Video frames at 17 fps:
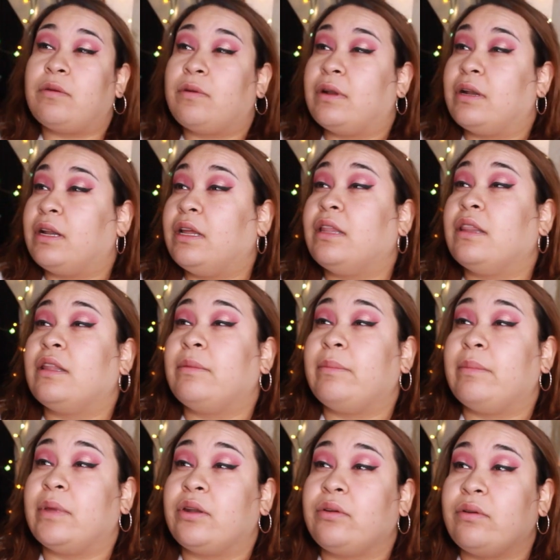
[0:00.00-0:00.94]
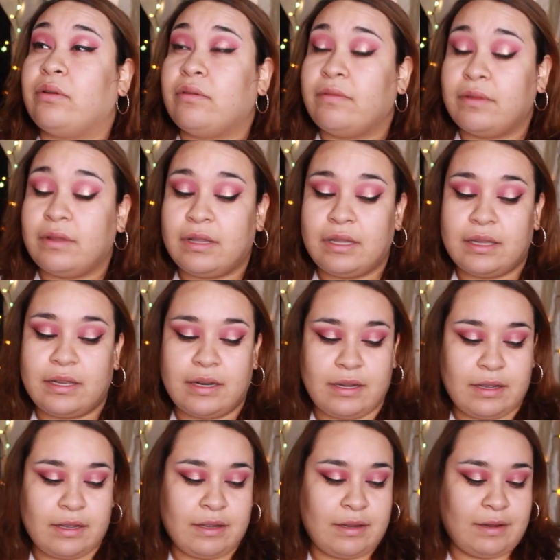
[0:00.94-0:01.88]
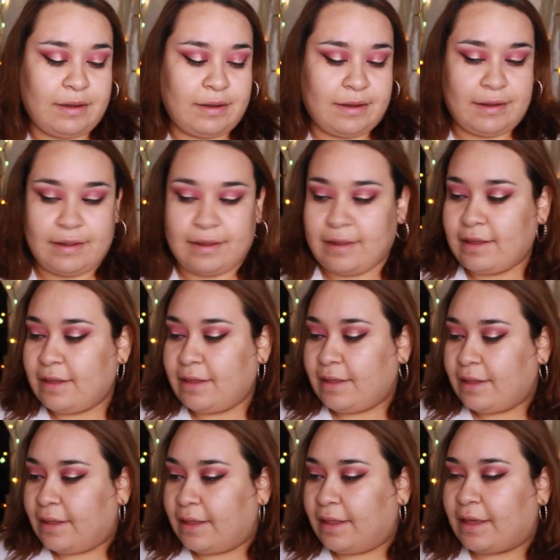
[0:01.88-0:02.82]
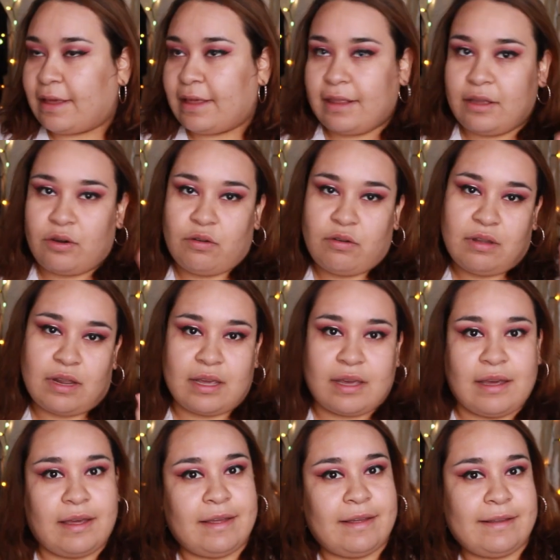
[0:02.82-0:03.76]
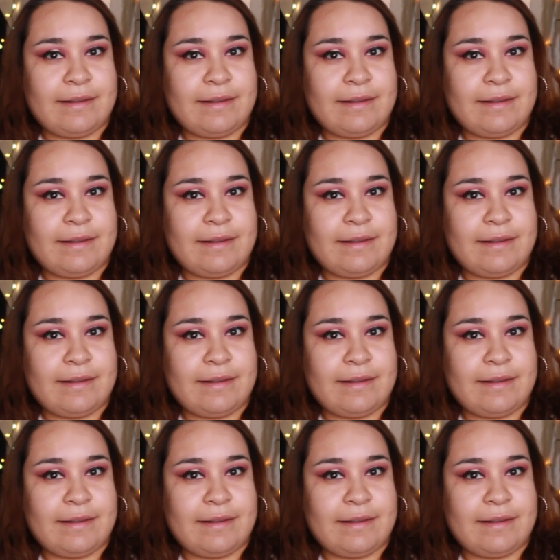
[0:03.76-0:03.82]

one in the middle of the lid. Like a little like